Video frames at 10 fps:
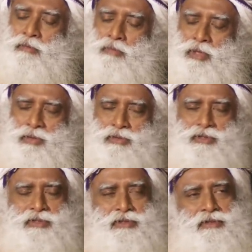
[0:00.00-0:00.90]

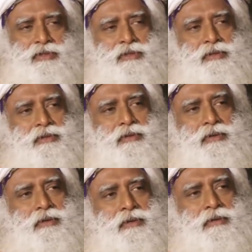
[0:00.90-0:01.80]
Because
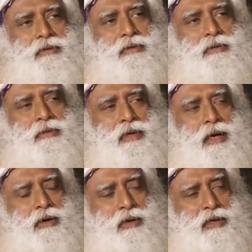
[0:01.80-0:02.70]

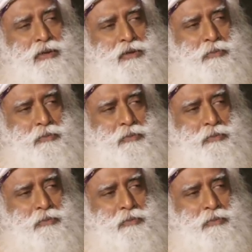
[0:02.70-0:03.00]
according to the